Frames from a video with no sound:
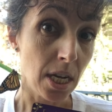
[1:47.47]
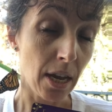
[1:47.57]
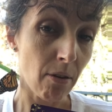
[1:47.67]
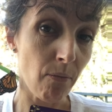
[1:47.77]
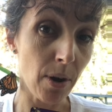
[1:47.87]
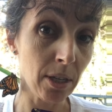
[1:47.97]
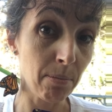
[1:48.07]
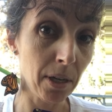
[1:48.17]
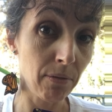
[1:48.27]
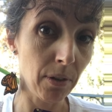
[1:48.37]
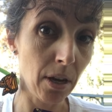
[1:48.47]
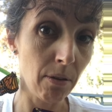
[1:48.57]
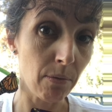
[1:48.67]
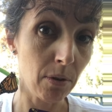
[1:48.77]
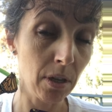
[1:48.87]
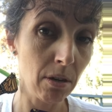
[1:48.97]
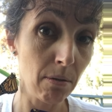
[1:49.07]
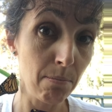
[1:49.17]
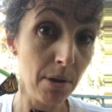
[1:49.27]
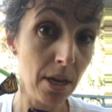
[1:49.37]
Like, why is butterfly walking
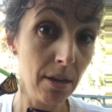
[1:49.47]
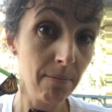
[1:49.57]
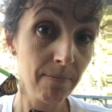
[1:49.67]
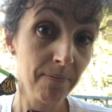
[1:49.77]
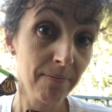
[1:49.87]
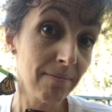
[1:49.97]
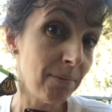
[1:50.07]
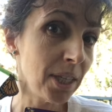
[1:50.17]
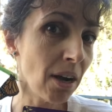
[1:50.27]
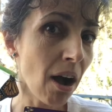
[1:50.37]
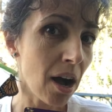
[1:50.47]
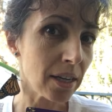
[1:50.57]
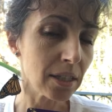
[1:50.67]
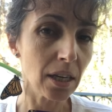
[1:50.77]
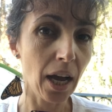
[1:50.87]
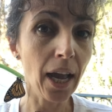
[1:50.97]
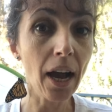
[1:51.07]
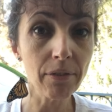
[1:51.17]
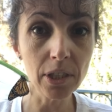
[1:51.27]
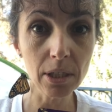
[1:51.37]
on me? Because I
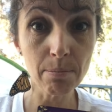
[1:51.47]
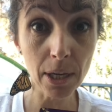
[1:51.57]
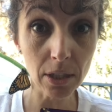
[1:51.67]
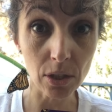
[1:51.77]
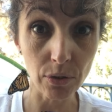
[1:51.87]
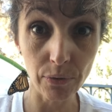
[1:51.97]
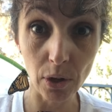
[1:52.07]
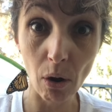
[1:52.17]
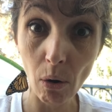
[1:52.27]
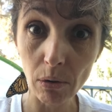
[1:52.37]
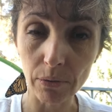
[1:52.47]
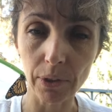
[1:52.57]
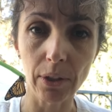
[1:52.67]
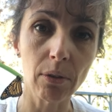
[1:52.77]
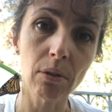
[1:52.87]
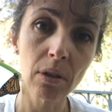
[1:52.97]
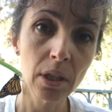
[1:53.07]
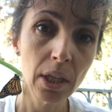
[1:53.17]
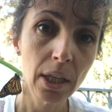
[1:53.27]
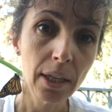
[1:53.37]
have this message for all of you,
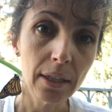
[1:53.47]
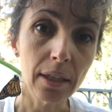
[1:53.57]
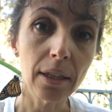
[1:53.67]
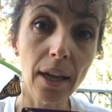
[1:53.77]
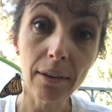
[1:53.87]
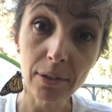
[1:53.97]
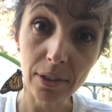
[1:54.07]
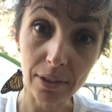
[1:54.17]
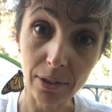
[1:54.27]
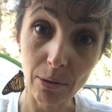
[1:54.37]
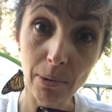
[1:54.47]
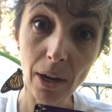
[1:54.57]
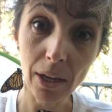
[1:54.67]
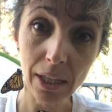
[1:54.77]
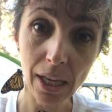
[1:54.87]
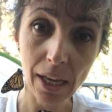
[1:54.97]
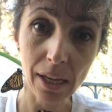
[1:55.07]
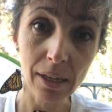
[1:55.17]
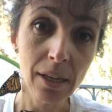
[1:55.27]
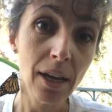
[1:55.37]
that everything's gonna be
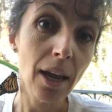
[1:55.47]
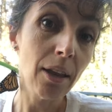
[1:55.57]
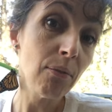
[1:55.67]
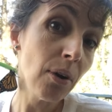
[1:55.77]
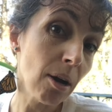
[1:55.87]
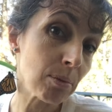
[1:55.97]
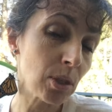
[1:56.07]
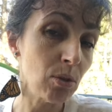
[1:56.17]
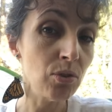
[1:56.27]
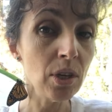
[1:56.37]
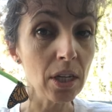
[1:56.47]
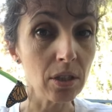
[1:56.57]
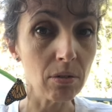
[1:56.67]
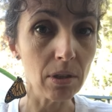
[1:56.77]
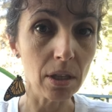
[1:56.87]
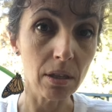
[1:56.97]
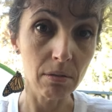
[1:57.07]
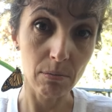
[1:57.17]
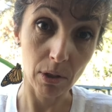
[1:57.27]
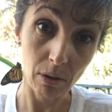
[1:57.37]
okay. And why I'm so dressed today?
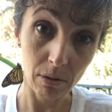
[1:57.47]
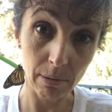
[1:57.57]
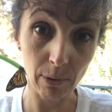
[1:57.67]
Because